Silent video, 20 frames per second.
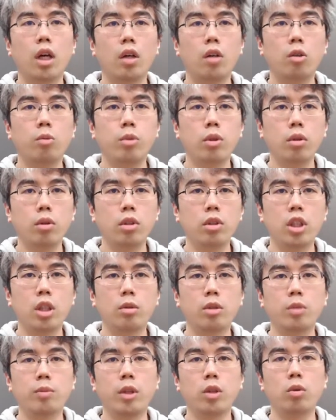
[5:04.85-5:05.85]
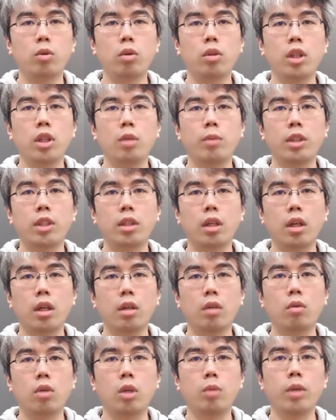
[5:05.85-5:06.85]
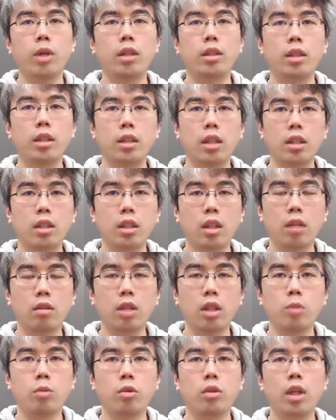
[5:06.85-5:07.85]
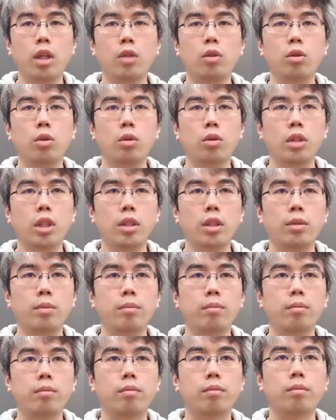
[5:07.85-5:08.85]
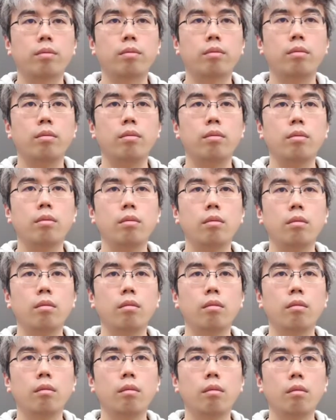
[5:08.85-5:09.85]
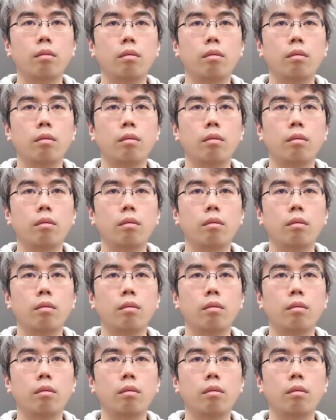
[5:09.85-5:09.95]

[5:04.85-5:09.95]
As it will block users from talking until it is resolved, this is another problem we want to